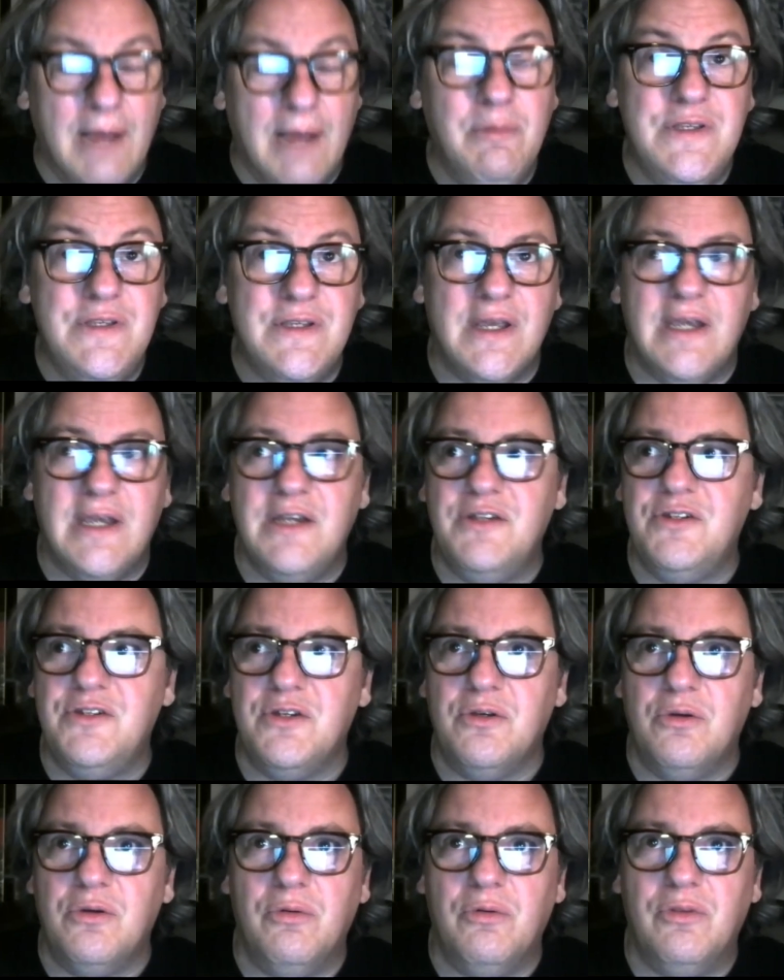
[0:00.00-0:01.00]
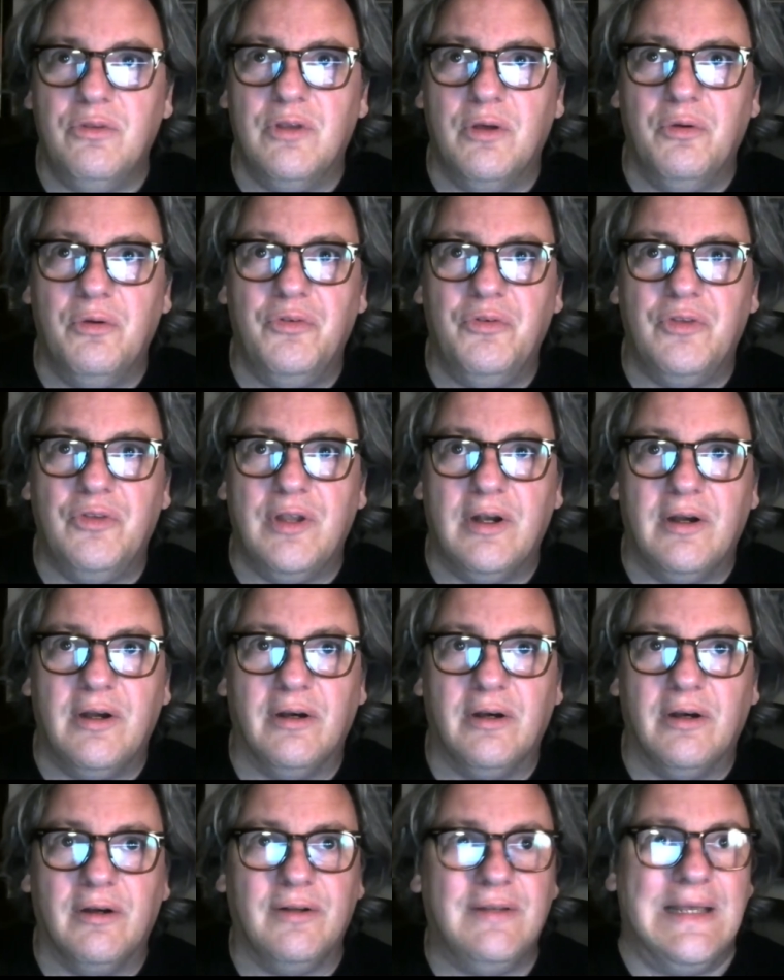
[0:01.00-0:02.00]
would say to those that
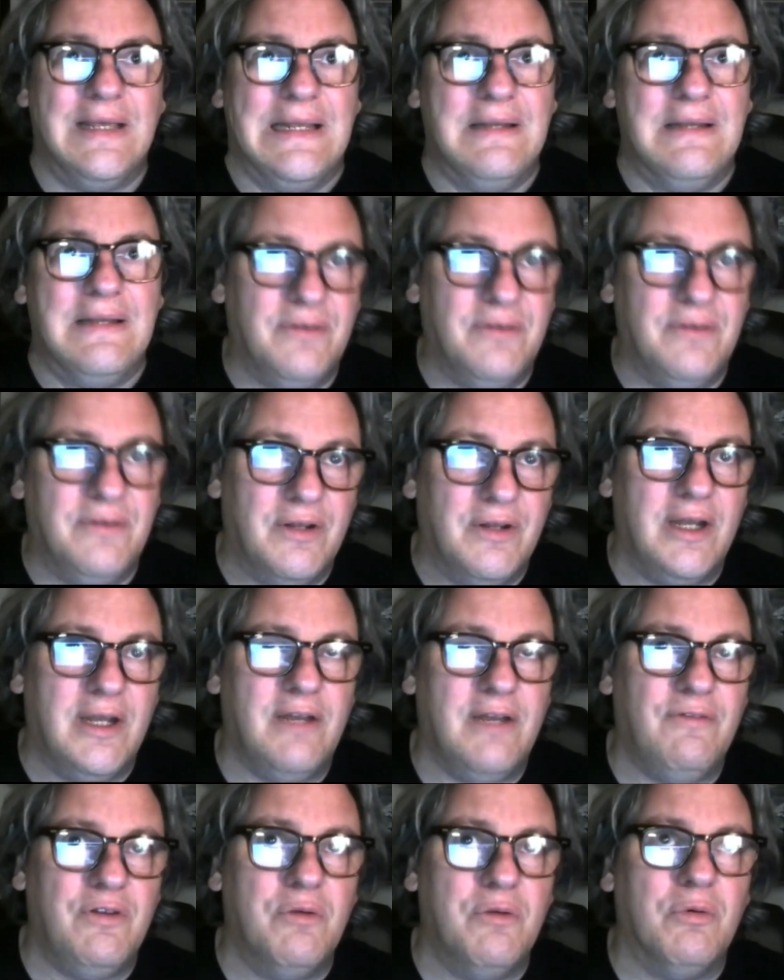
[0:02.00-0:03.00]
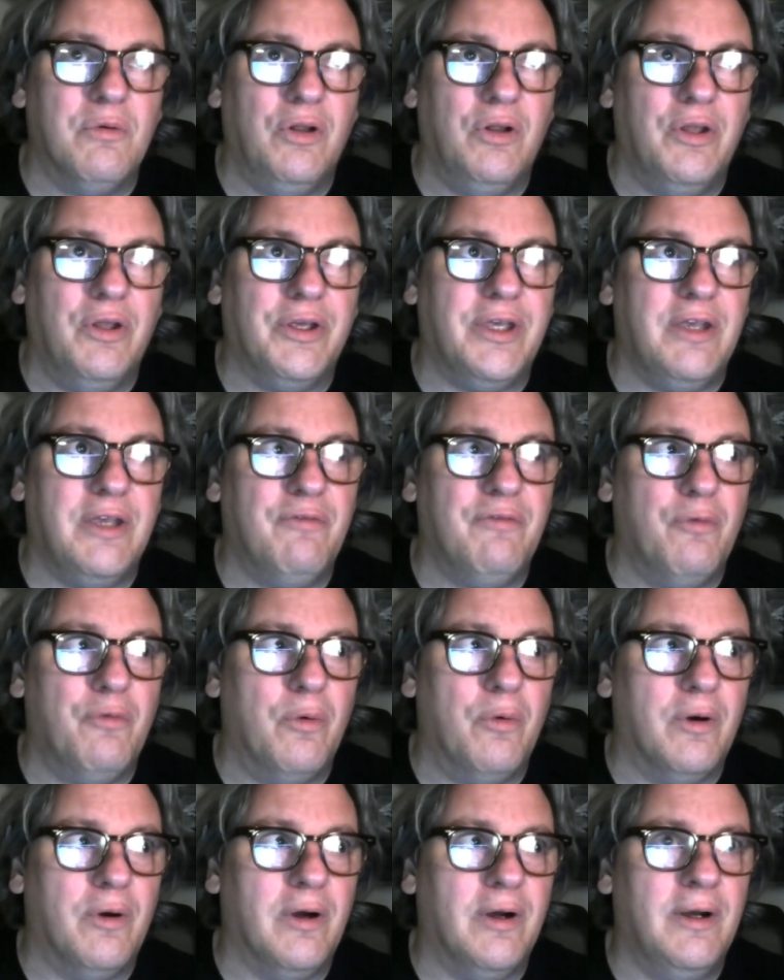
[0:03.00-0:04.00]
are attending tonight, if you were looking
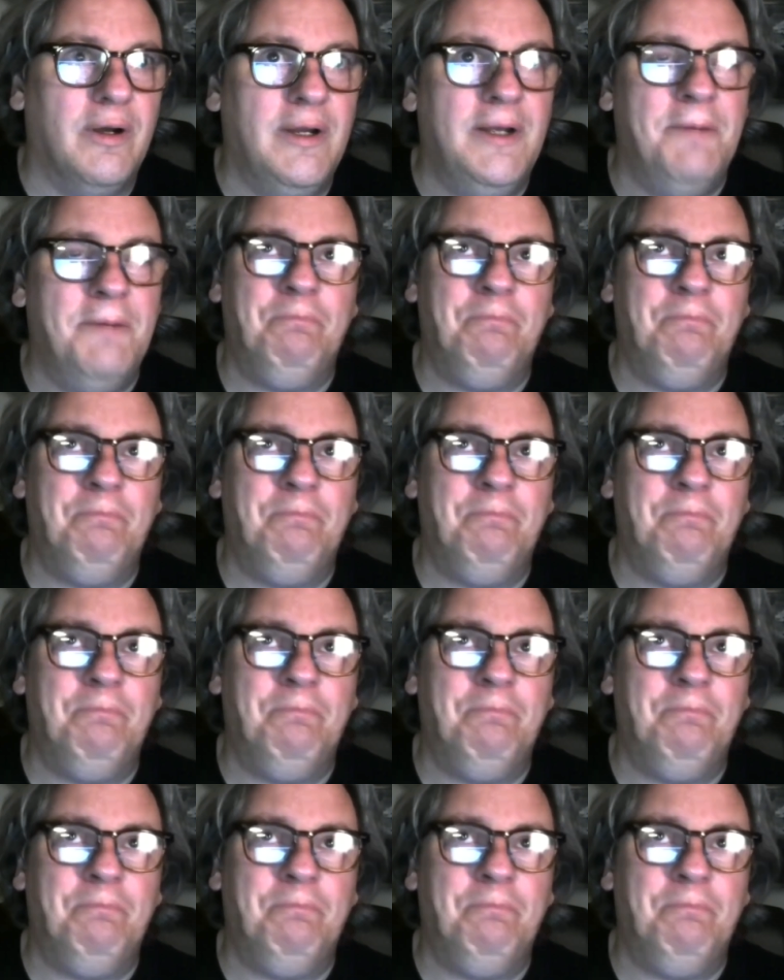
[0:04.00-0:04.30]
for